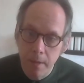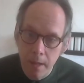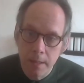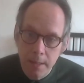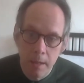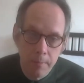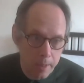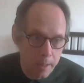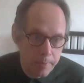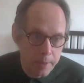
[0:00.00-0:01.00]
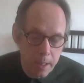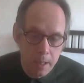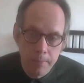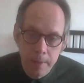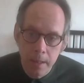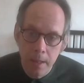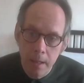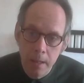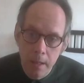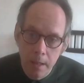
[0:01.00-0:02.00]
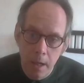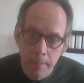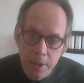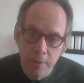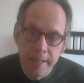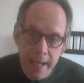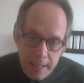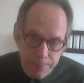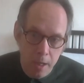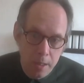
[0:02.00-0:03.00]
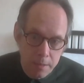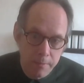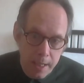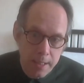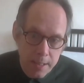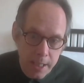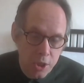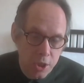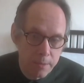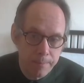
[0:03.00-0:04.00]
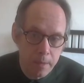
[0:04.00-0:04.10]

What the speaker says: and I'll be doing that as part of that session.